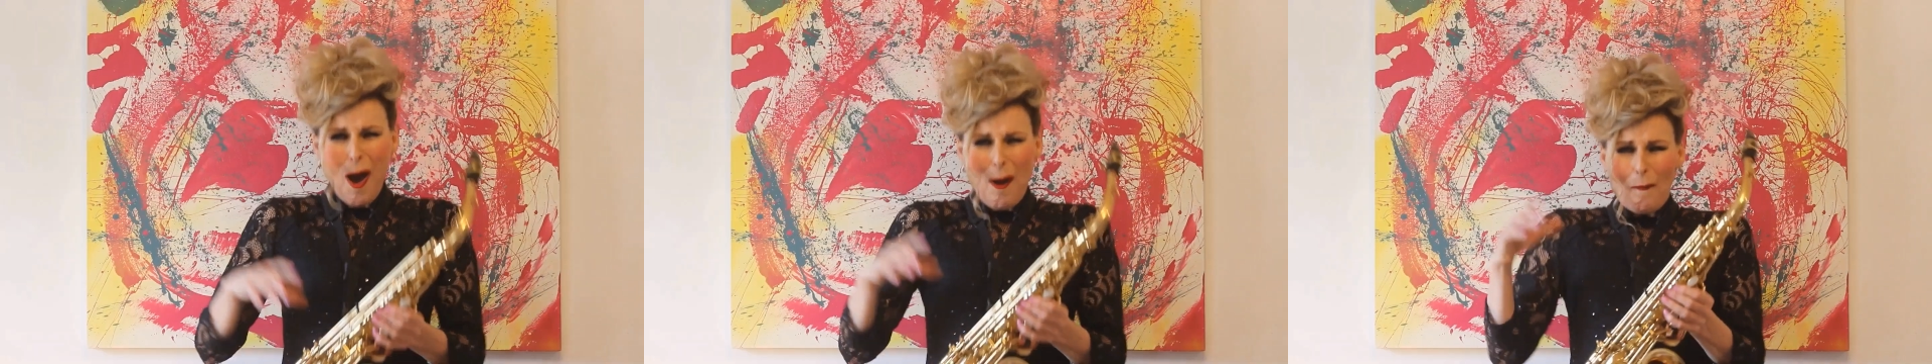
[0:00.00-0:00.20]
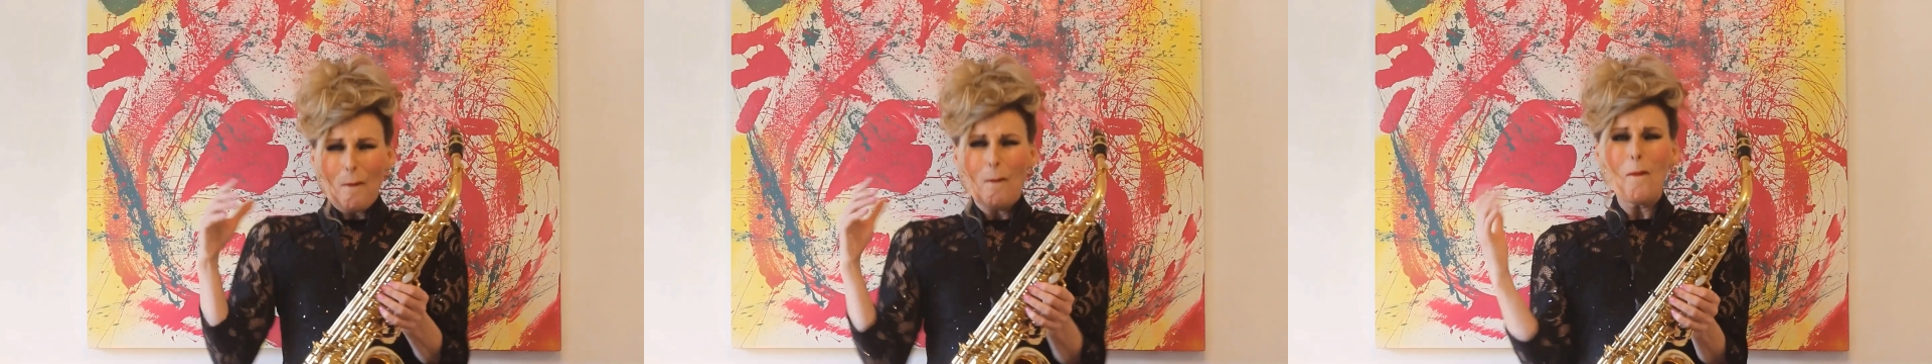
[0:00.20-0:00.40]

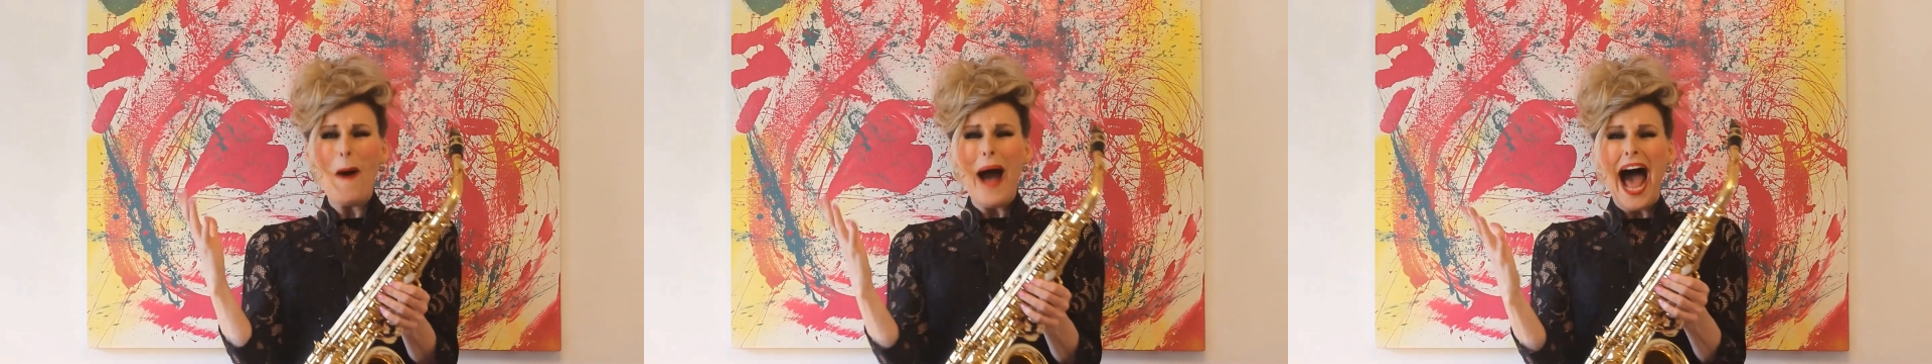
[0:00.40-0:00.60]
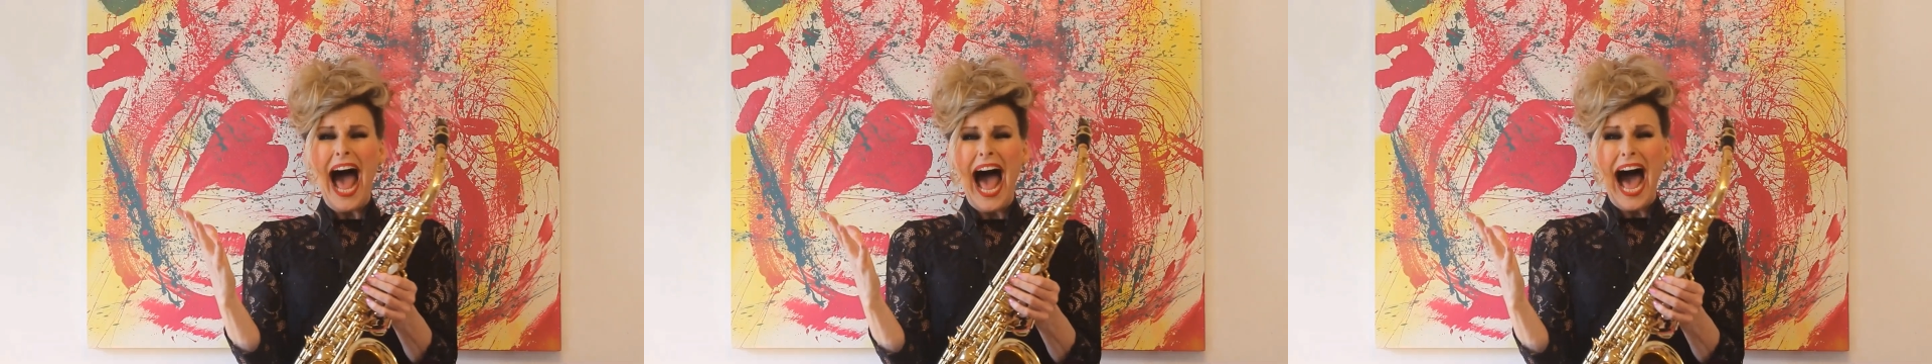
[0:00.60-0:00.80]

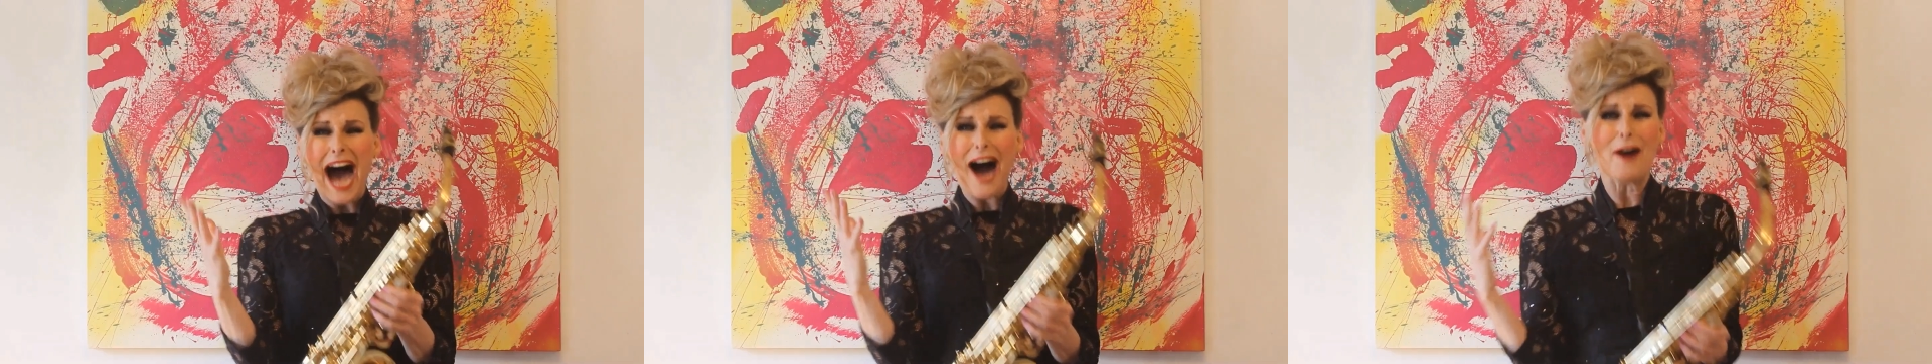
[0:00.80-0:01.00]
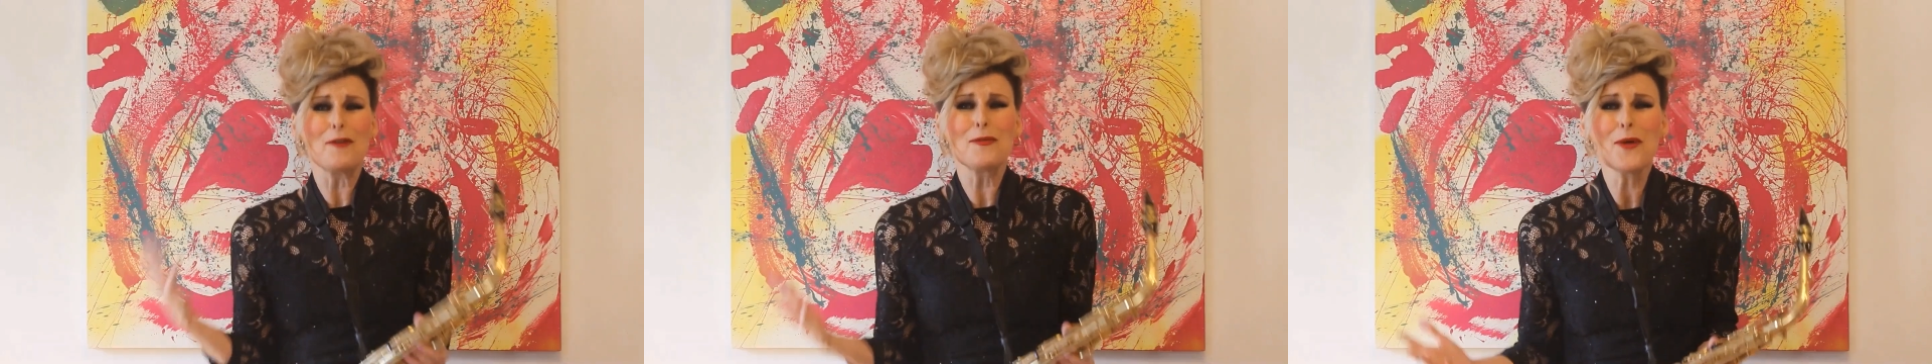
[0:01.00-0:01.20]

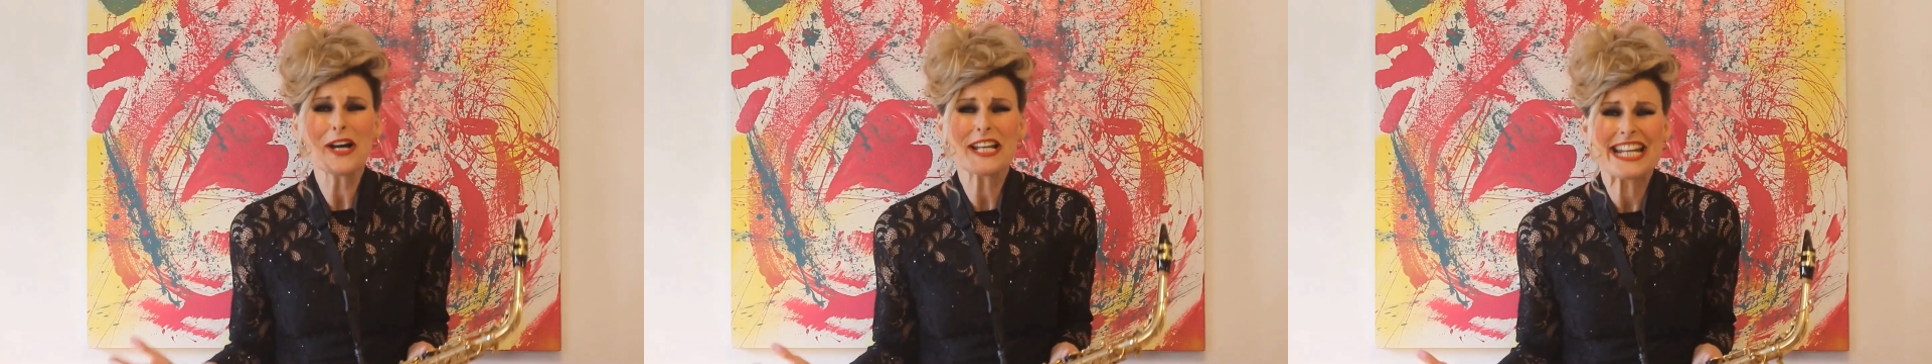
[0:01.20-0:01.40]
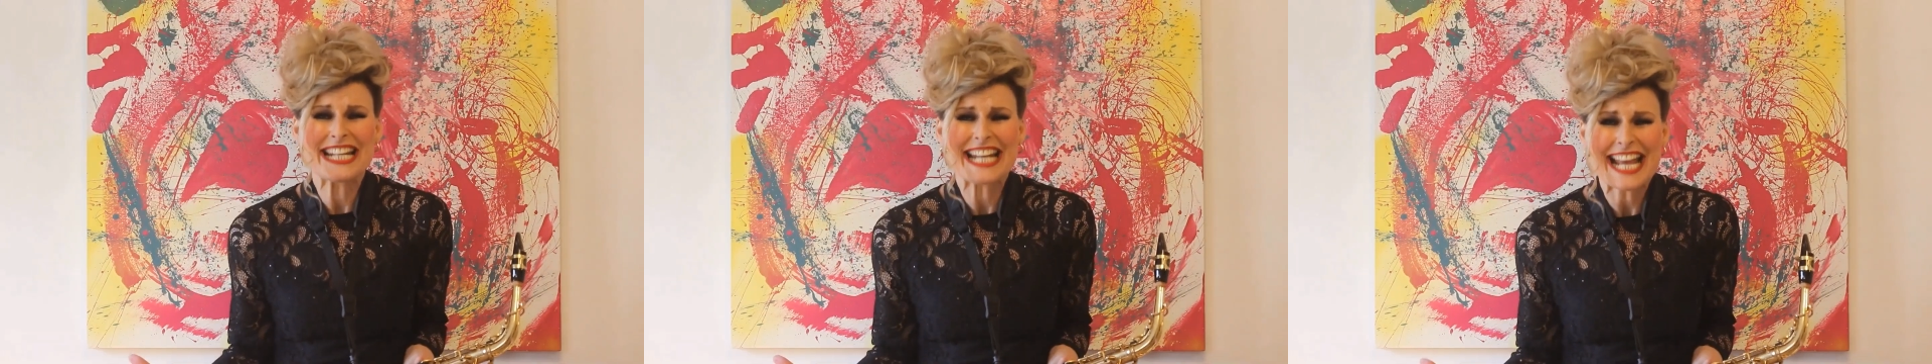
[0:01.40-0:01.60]
Wow,
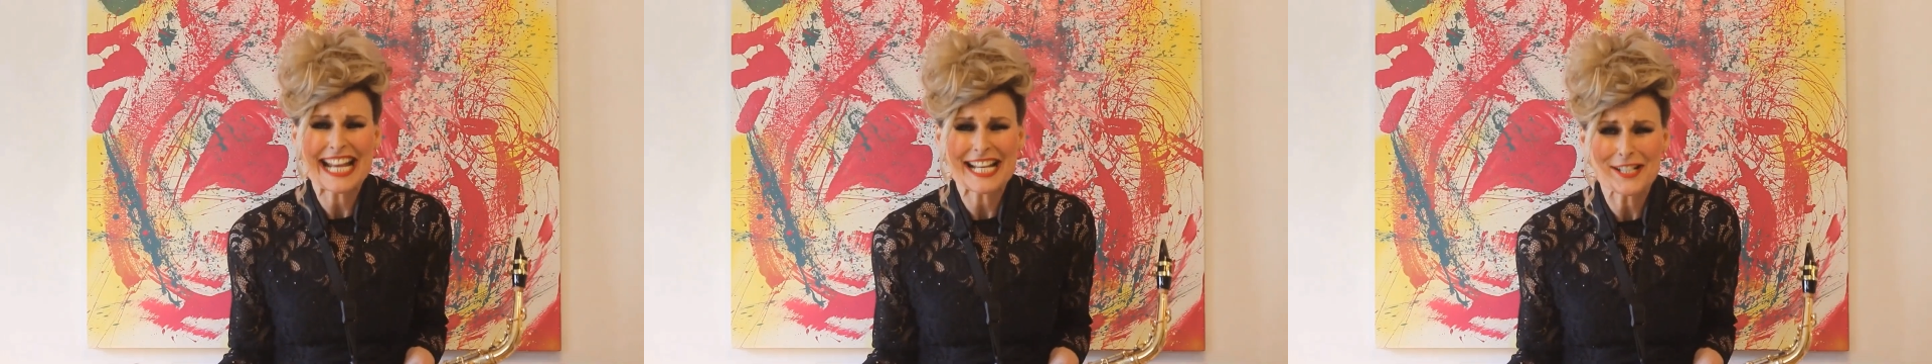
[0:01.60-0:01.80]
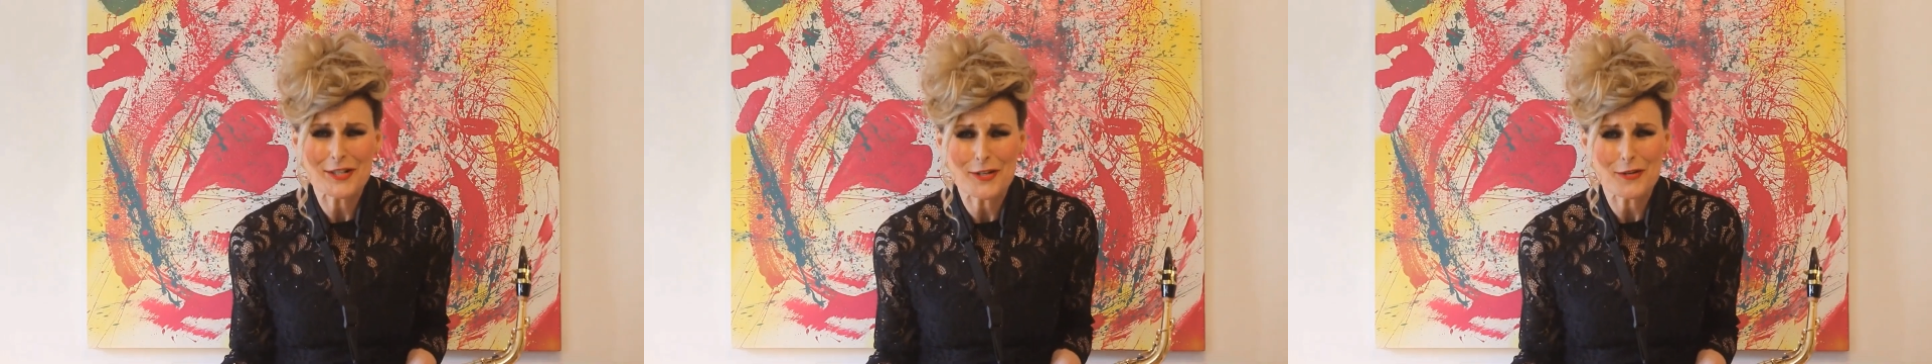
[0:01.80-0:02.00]
what an
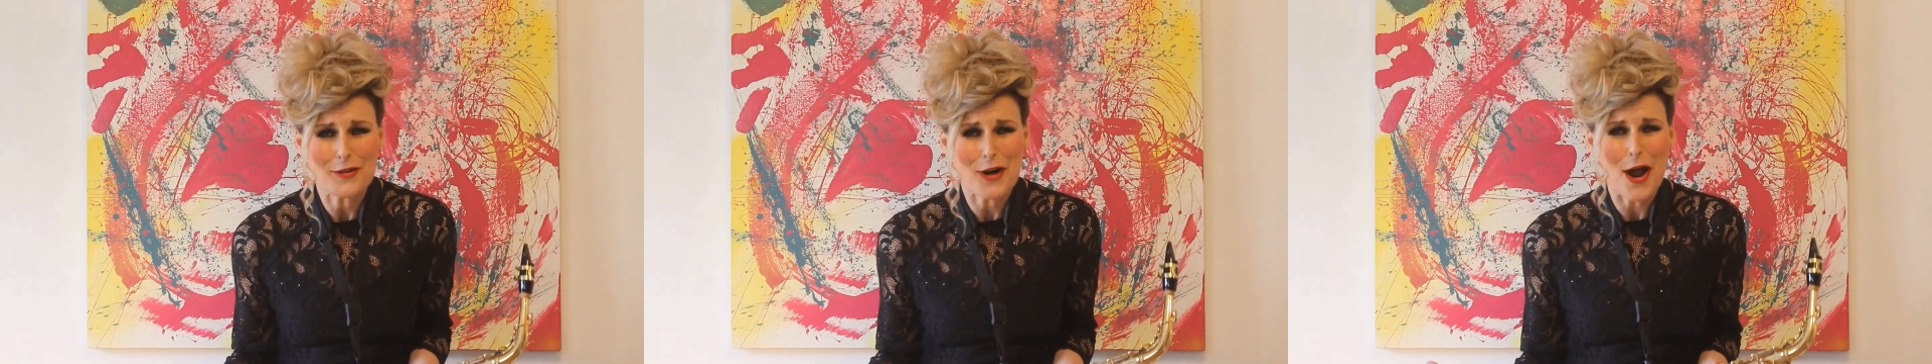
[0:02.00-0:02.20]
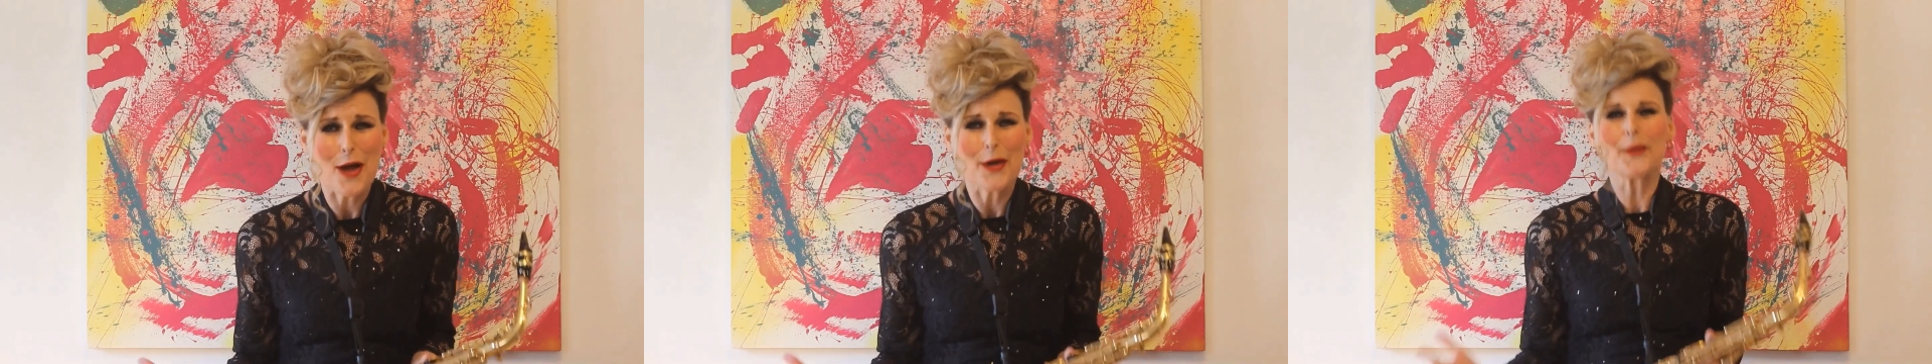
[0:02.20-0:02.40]

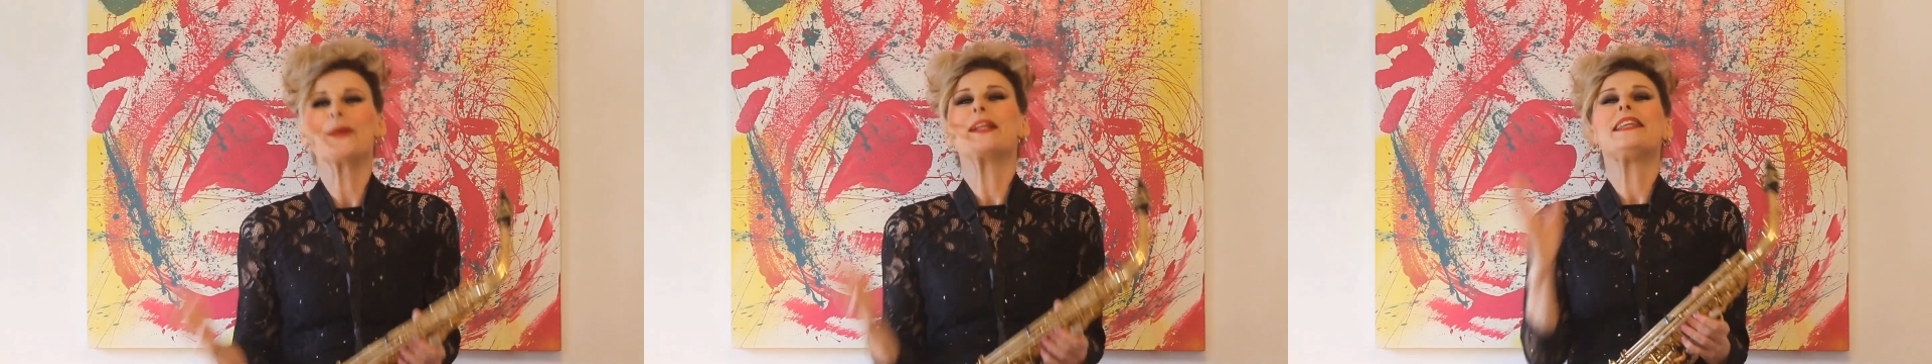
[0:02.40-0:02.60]
intro!